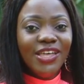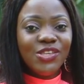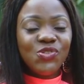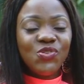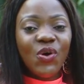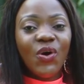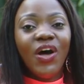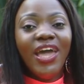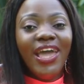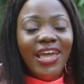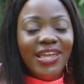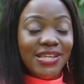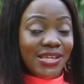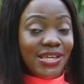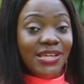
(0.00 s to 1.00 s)
So
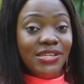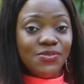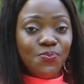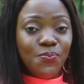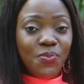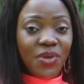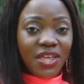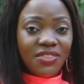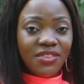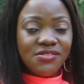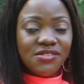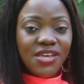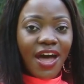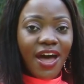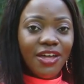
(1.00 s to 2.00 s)
it is being the
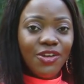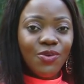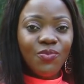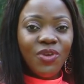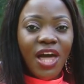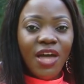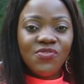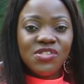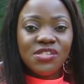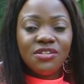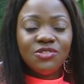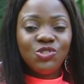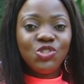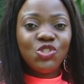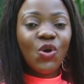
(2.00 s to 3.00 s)
Stardom
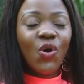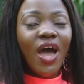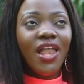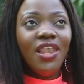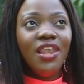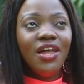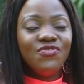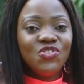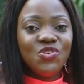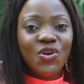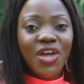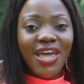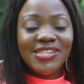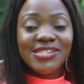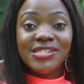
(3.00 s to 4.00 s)
Lifestyle Show. I love you
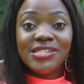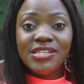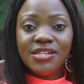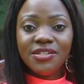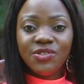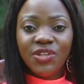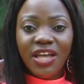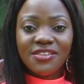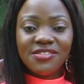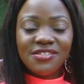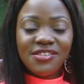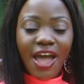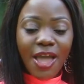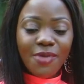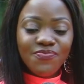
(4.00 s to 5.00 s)
guys. Until next
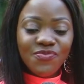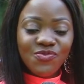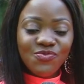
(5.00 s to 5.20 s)
time,